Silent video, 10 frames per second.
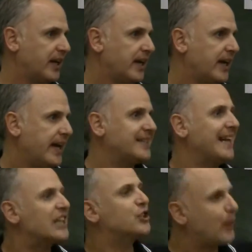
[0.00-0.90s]
thing. It's
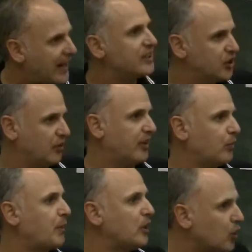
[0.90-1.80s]
an actuality of
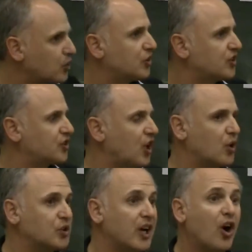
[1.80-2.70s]
it. When we look to the
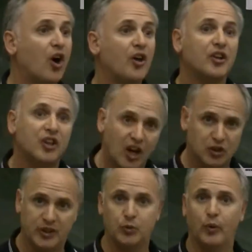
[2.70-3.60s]
struggles
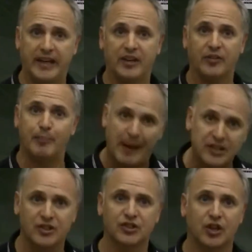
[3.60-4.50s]
last this week, the
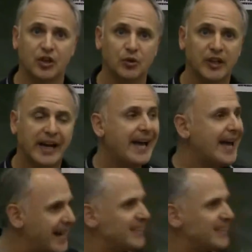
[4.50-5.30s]
pension struggles, it